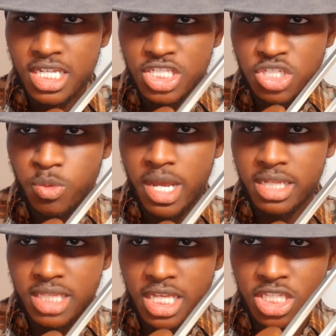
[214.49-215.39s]
and
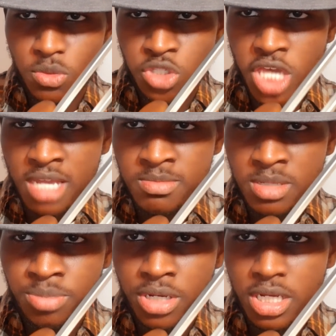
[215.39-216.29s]
sweat that Hugh
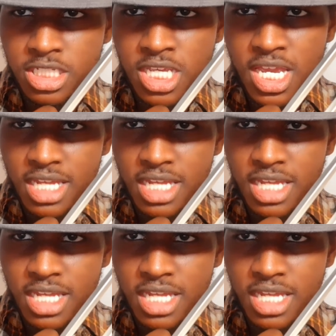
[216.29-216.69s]
Jackman put